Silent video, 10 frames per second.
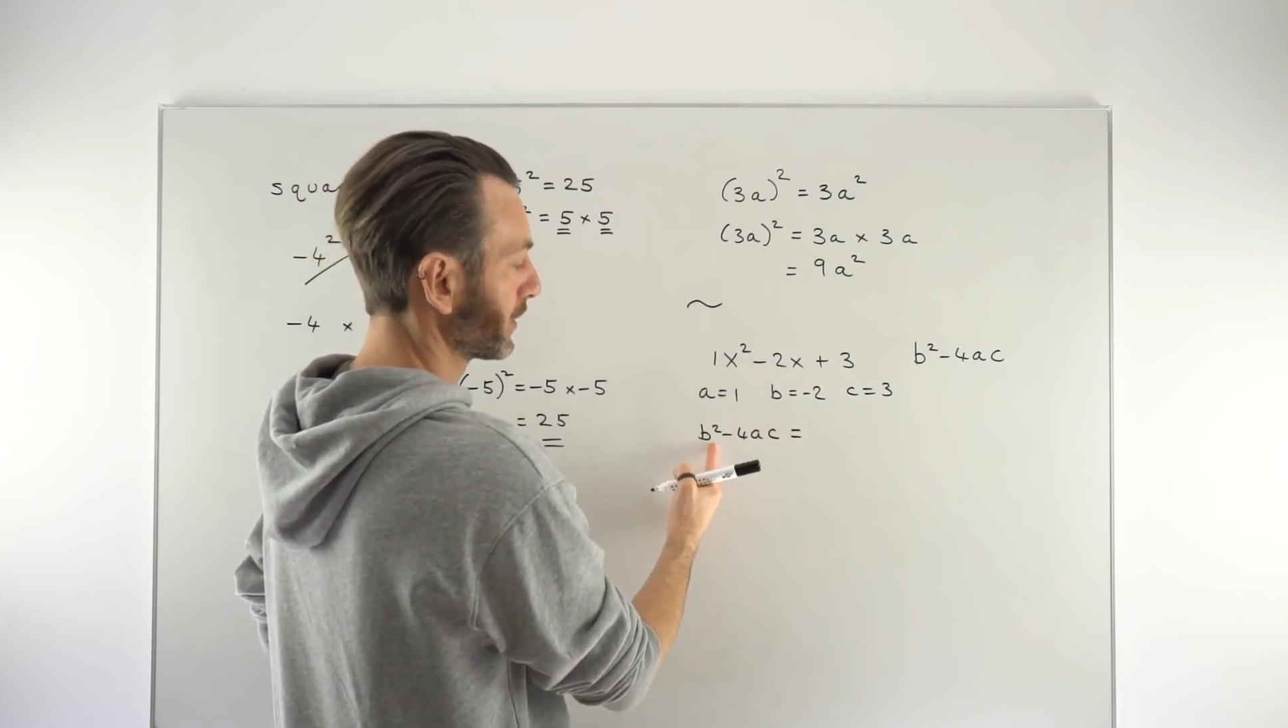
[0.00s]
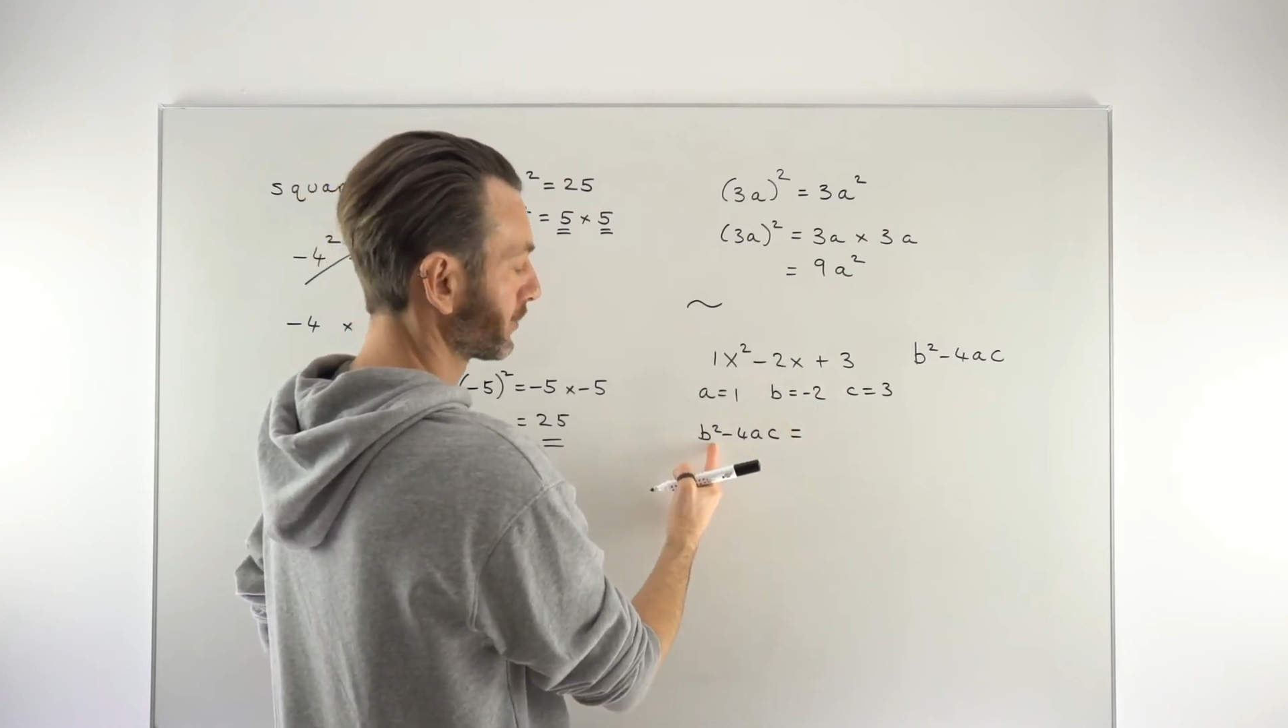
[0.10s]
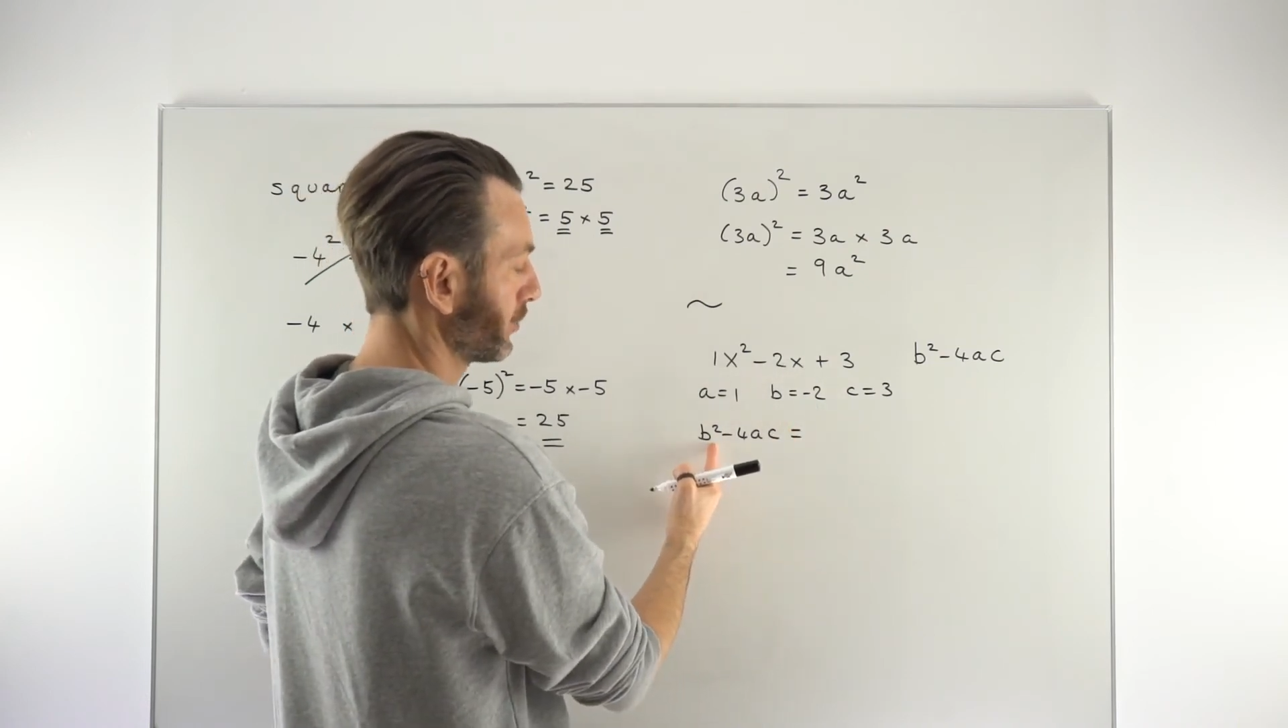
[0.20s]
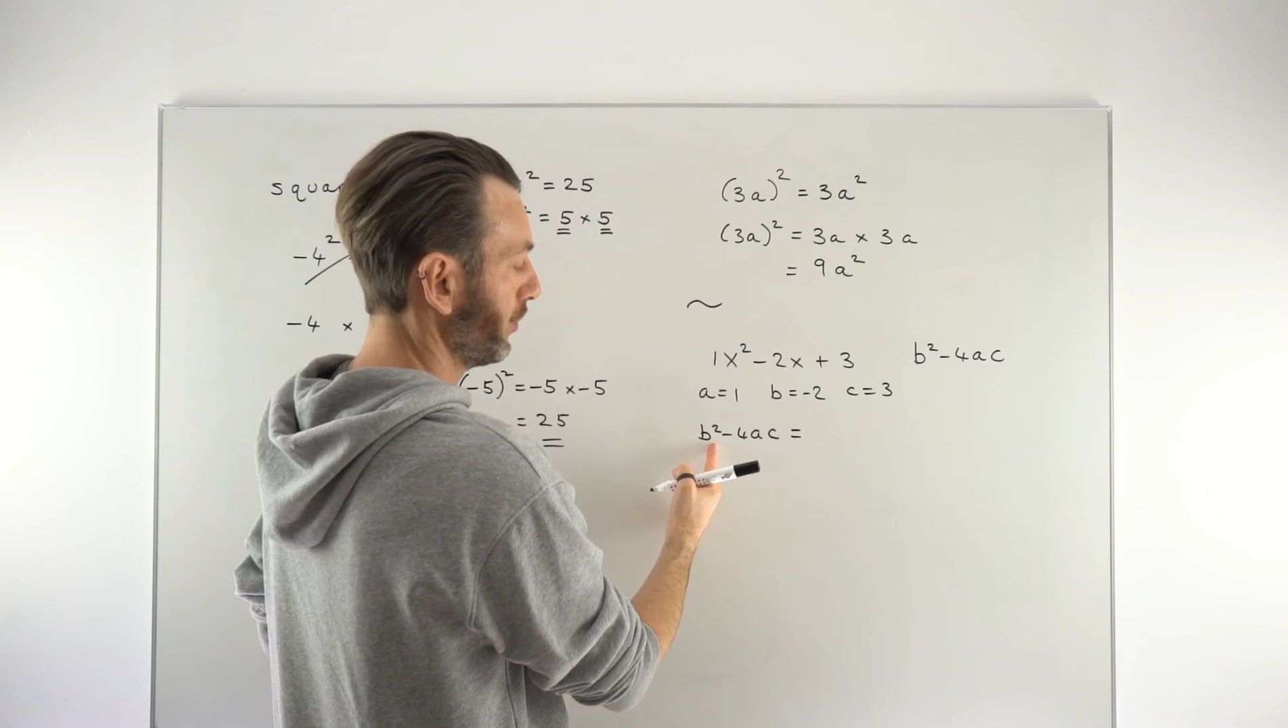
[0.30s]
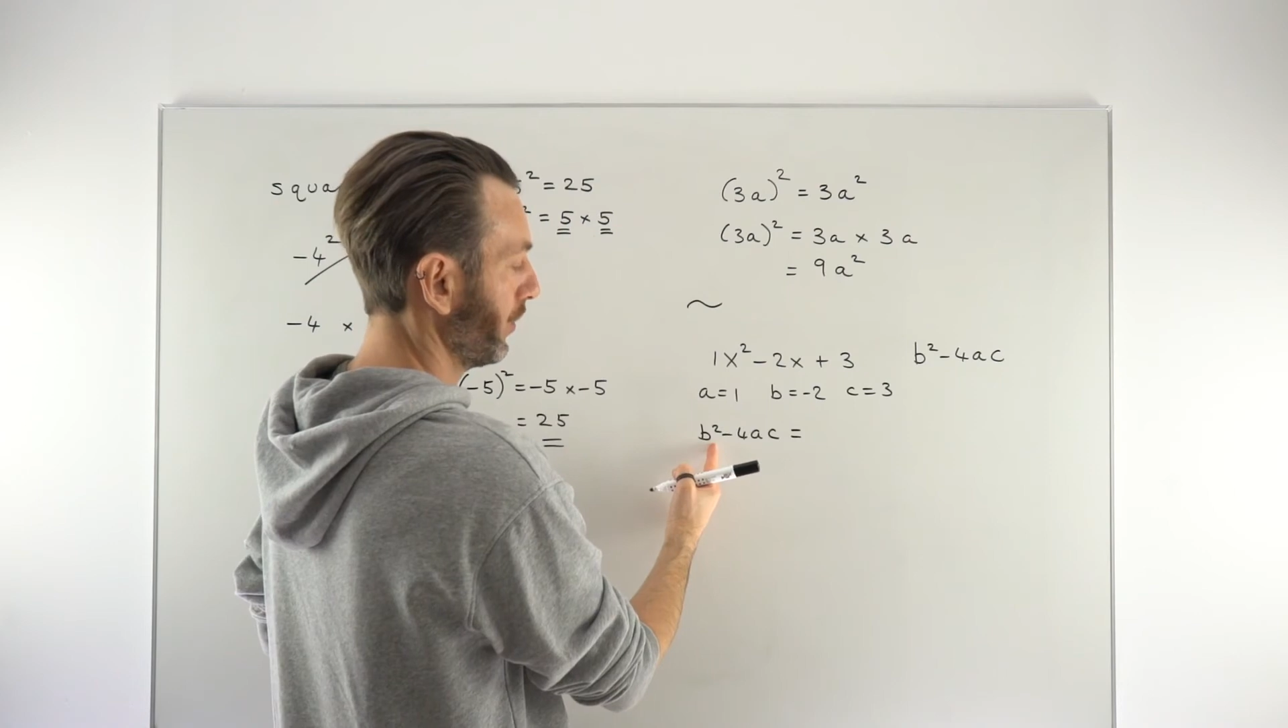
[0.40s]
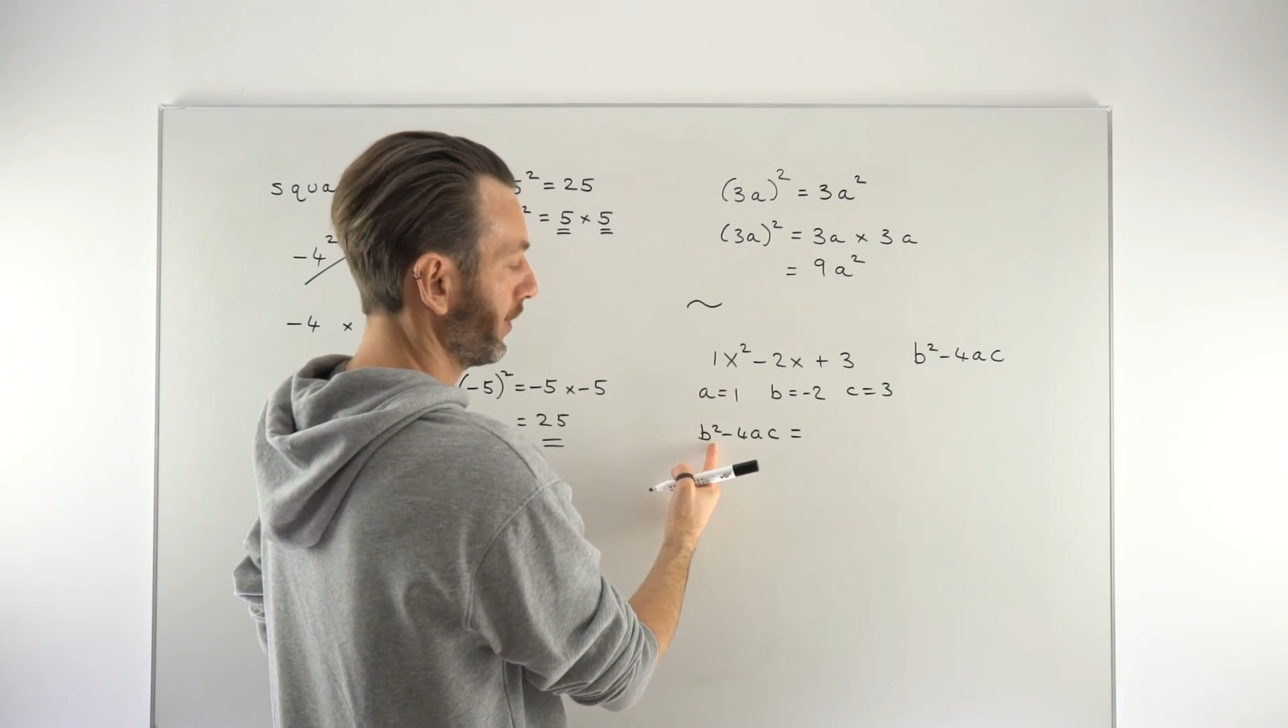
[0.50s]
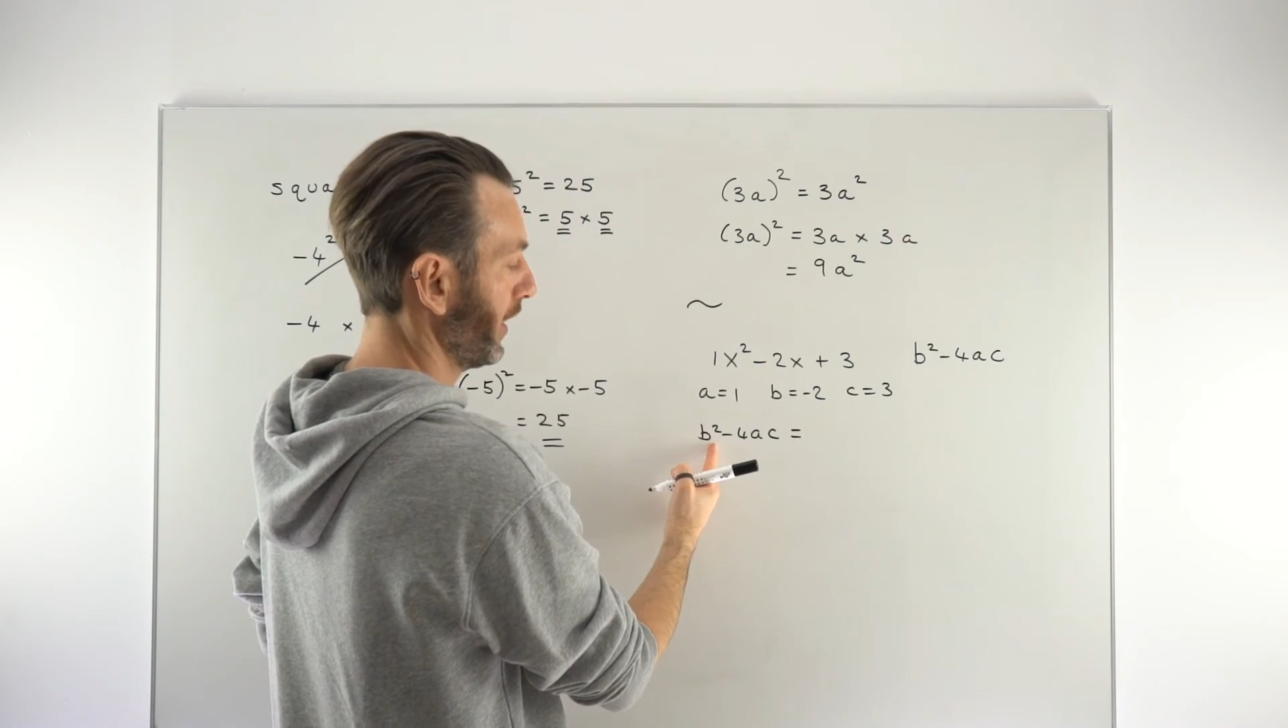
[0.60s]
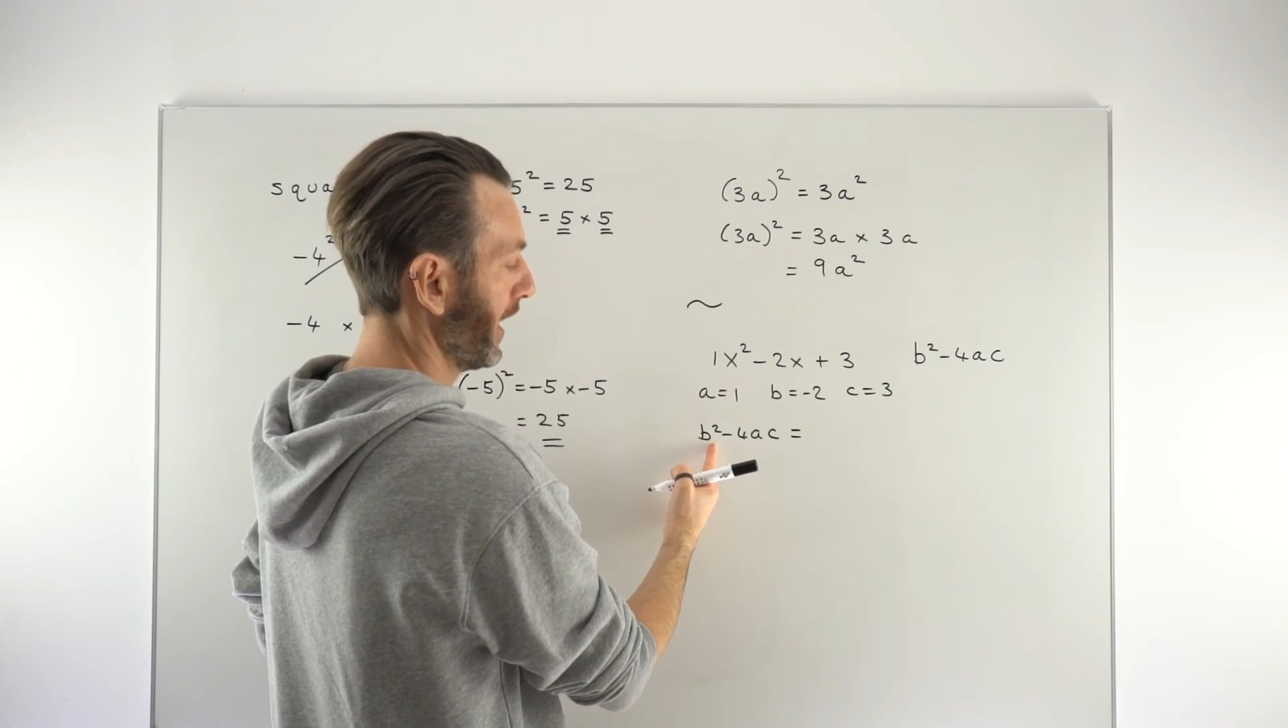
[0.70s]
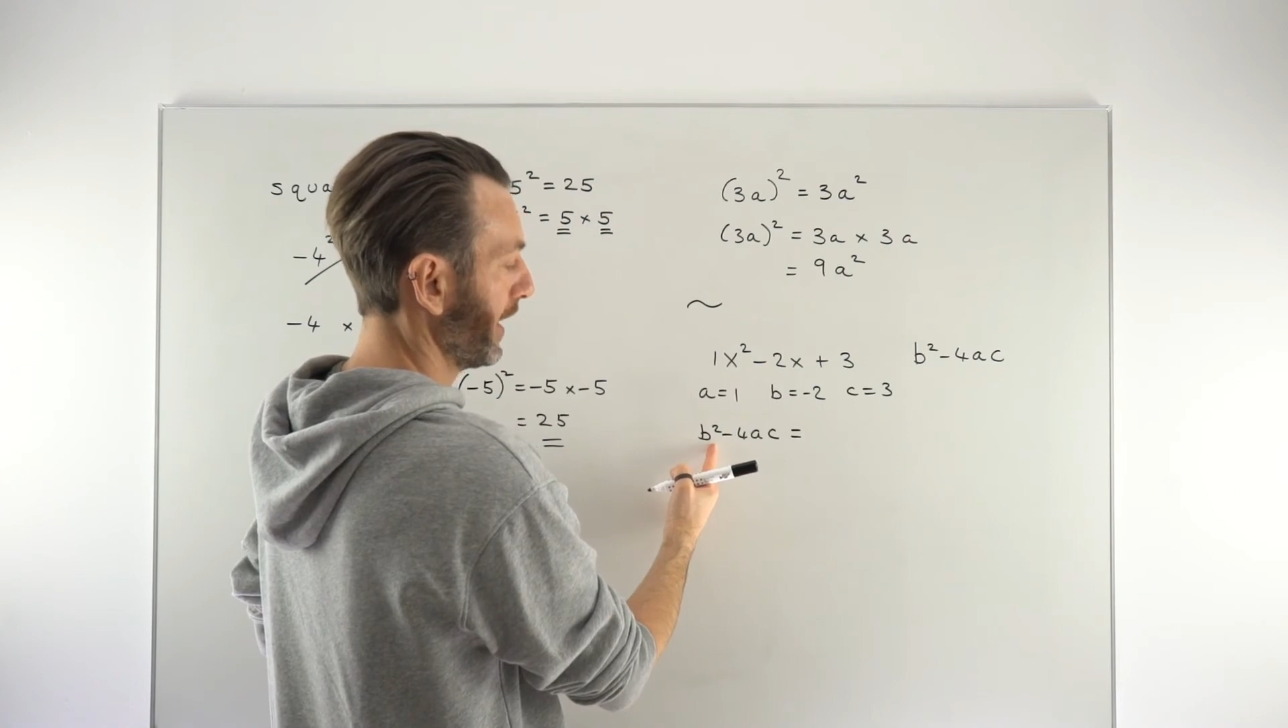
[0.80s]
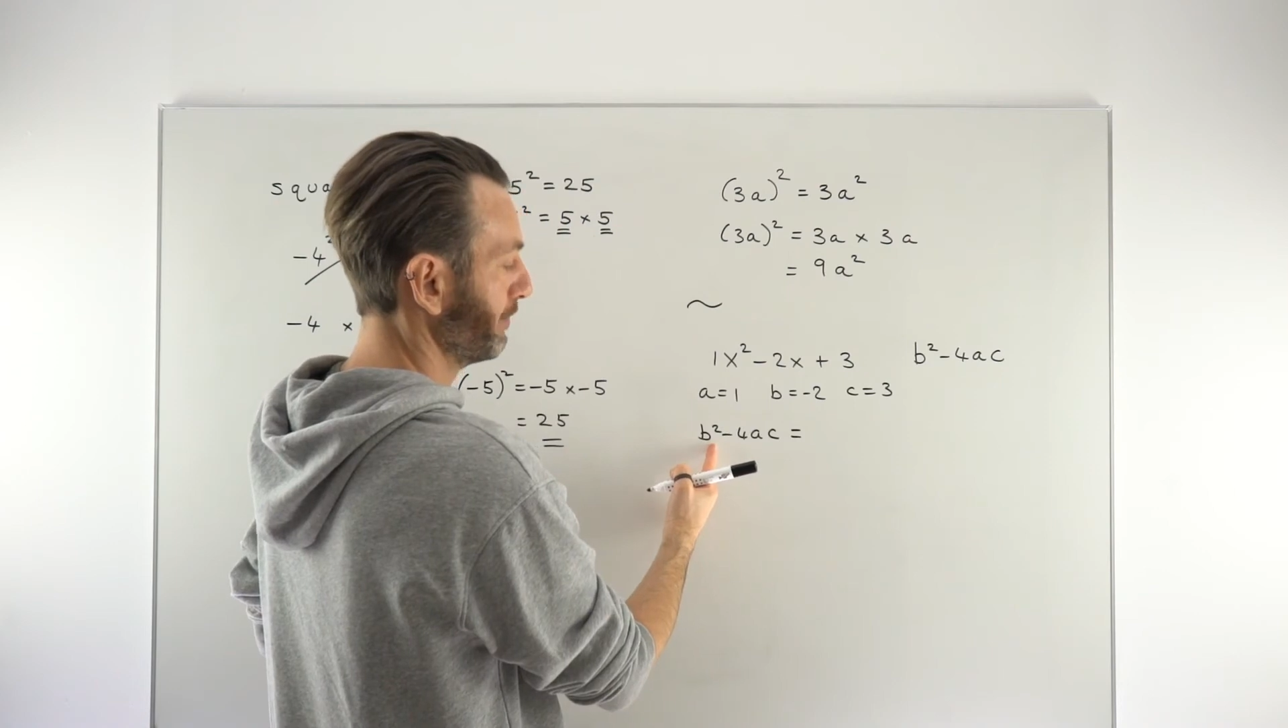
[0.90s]
has got
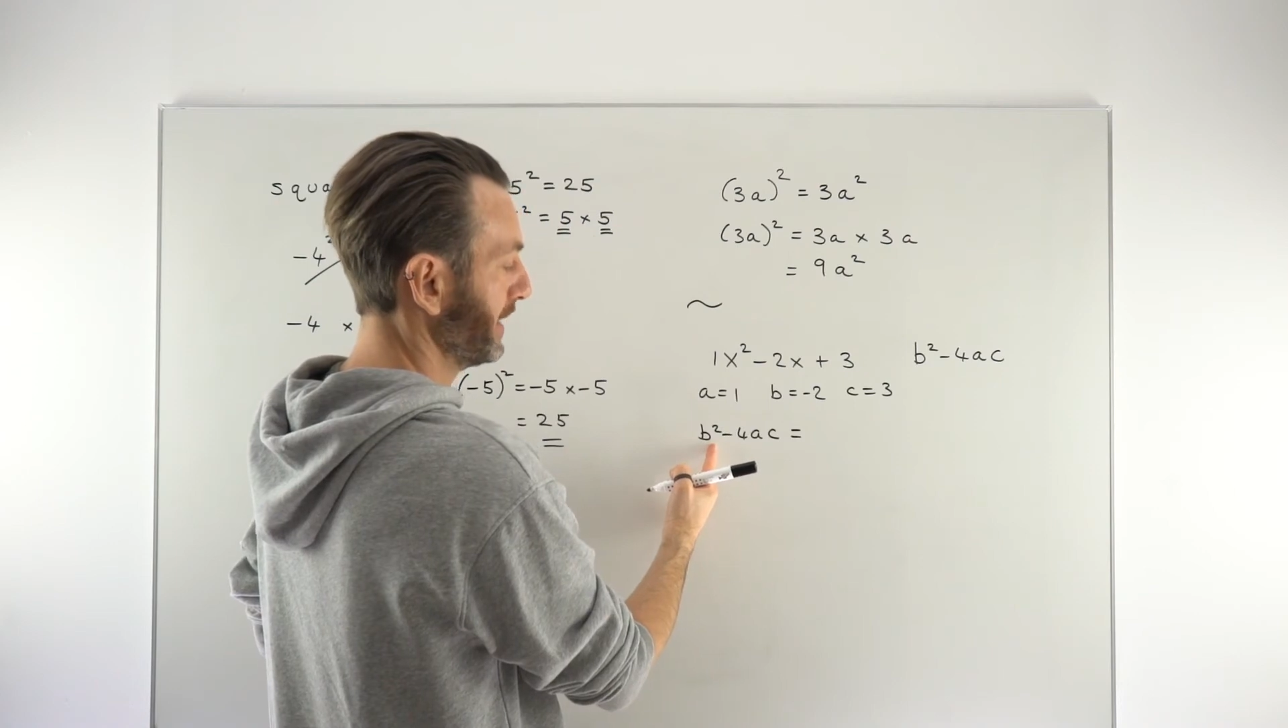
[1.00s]
that